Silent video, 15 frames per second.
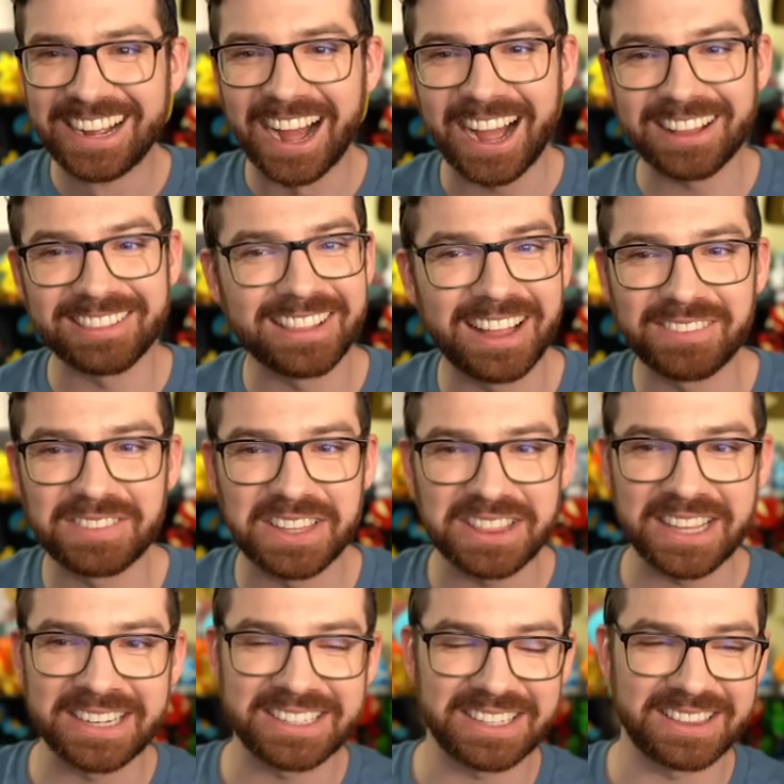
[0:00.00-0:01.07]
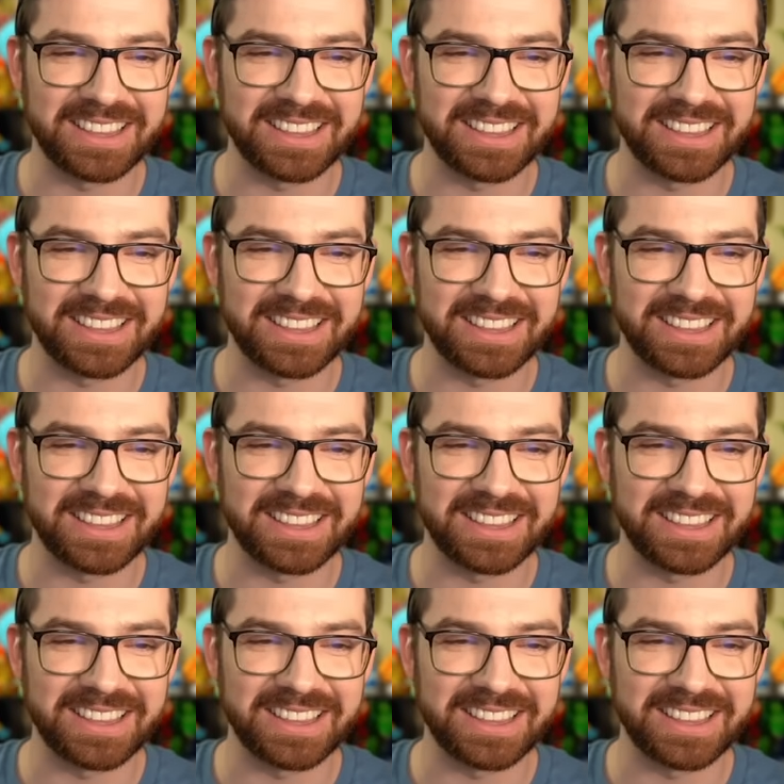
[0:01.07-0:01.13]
I love that they did